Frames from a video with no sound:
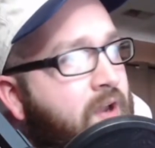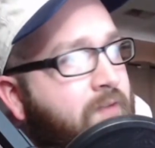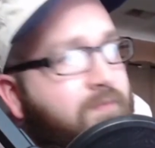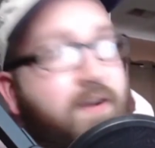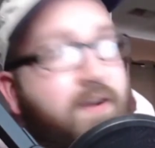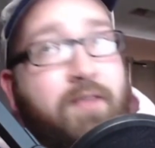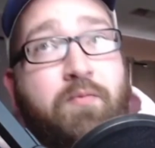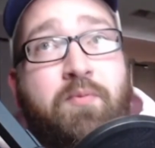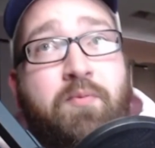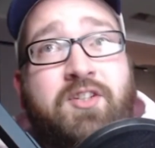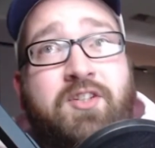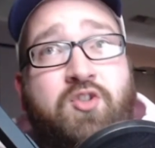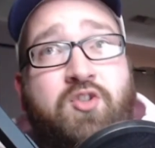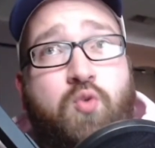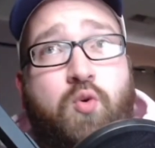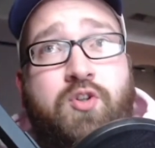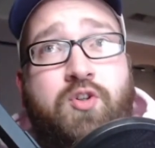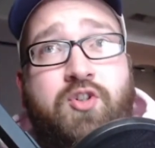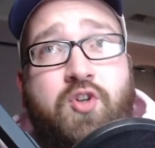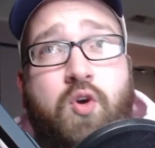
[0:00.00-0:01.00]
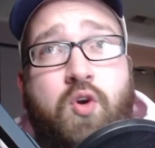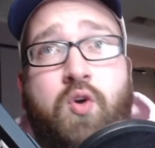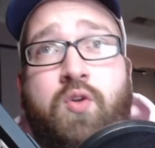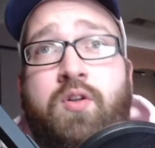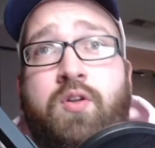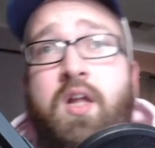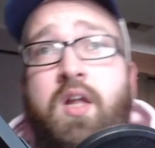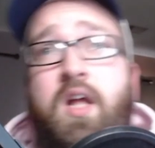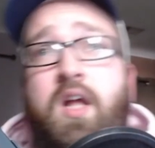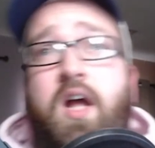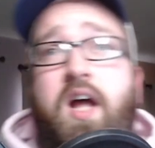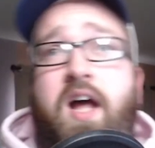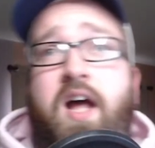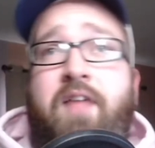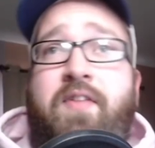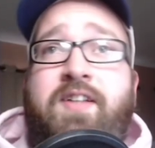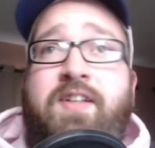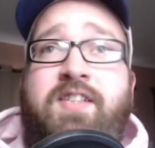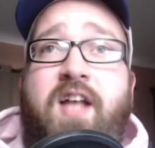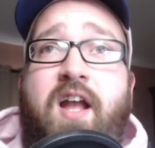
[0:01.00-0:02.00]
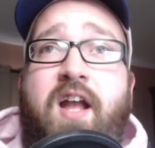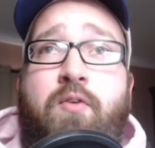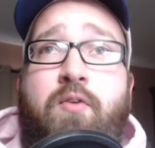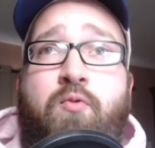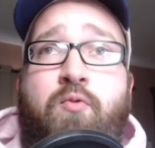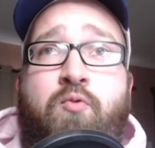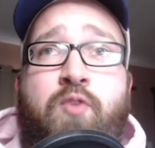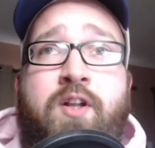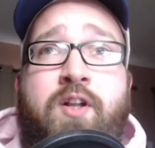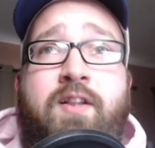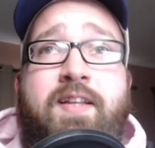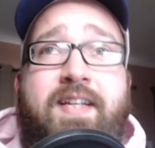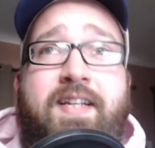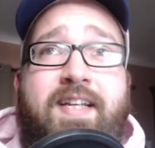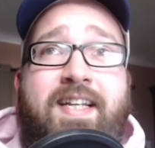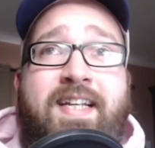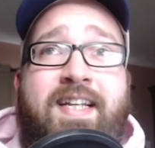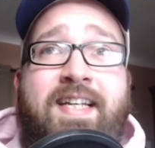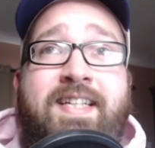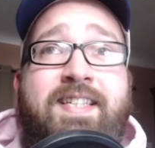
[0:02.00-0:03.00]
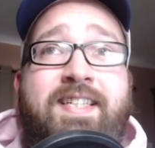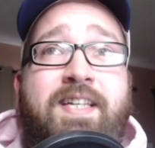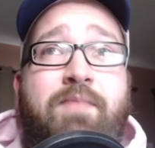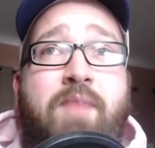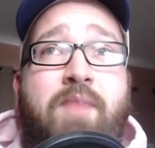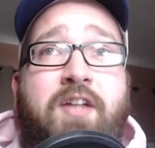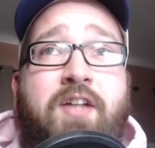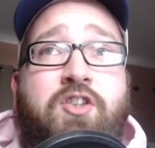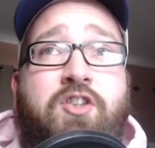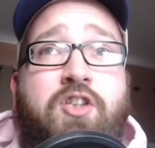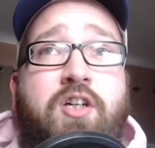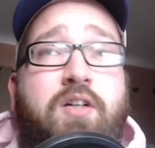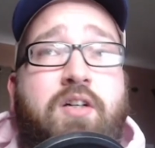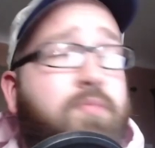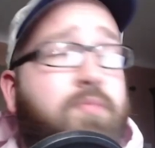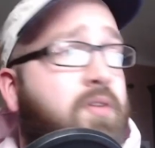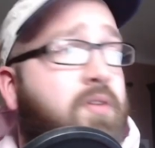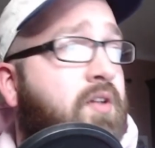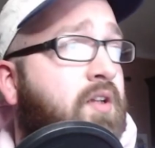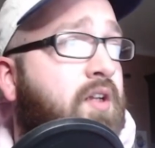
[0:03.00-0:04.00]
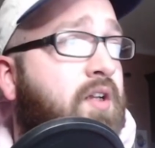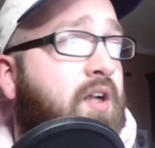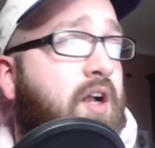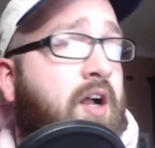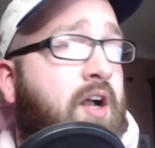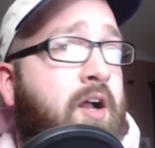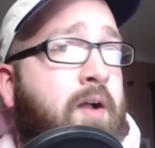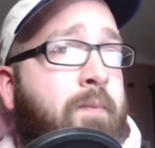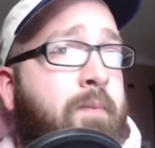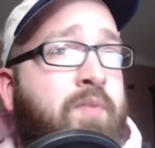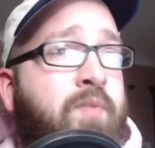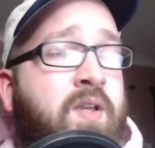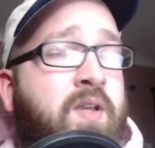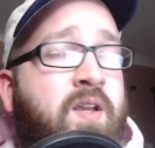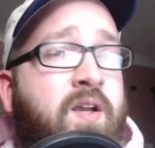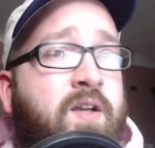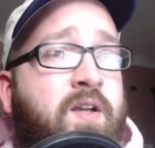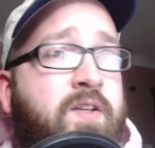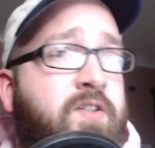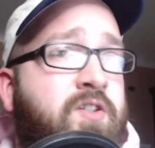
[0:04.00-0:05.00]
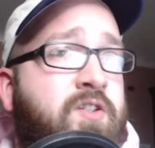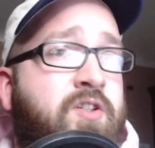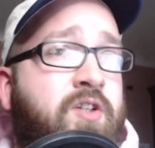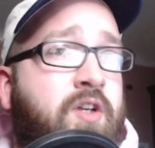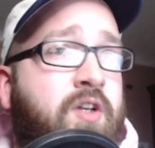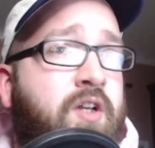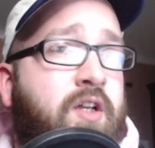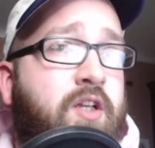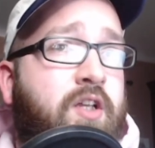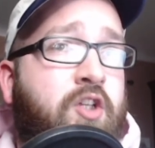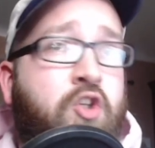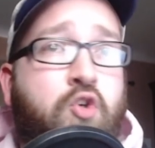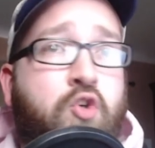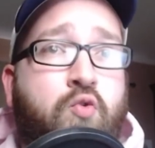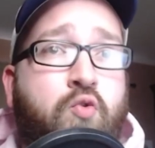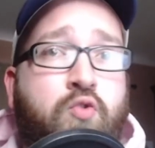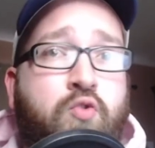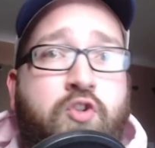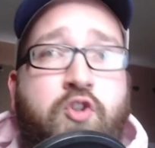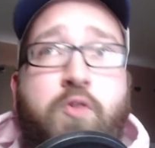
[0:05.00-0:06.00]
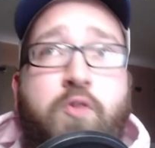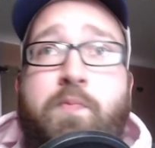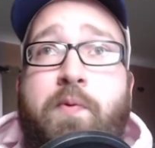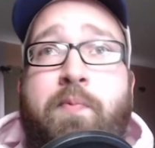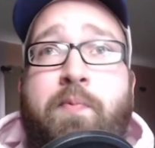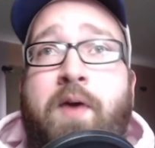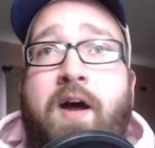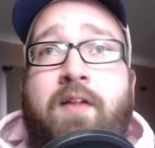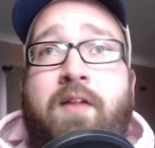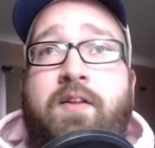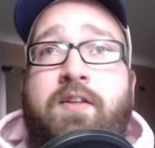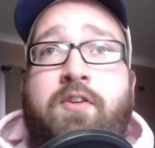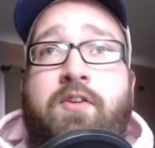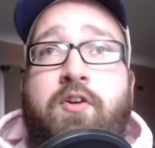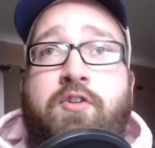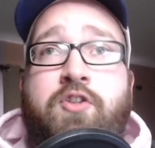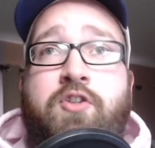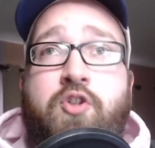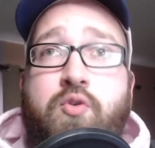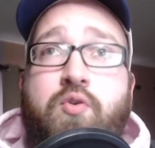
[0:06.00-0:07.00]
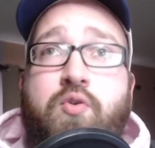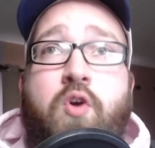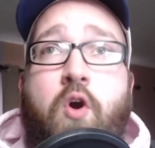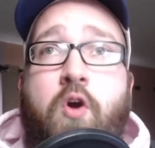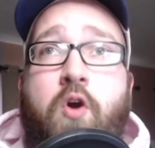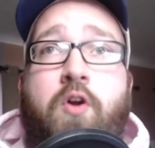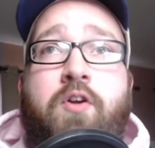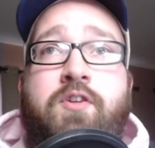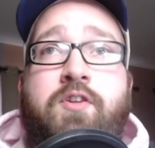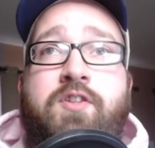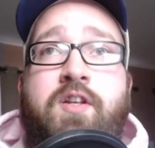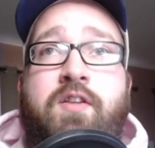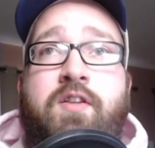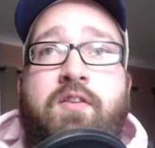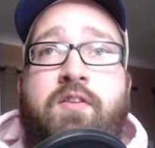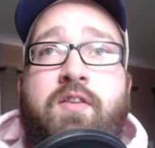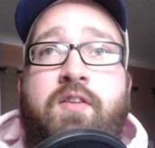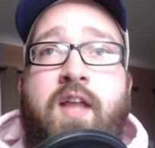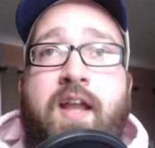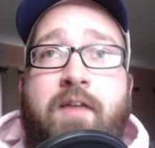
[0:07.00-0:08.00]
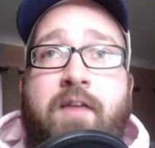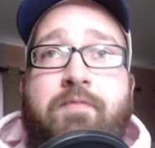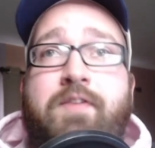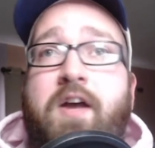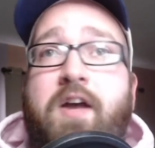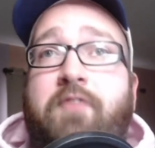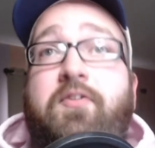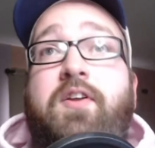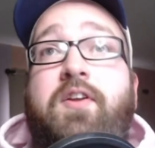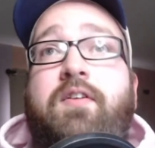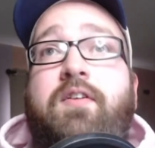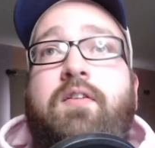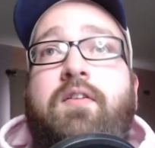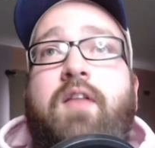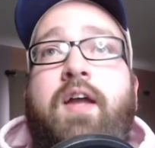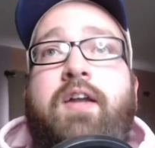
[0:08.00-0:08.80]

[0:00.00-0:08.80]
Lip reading: we played Sword Soul. That's a really easy matchup because you super poly their 2 cards and they have nothing. Like,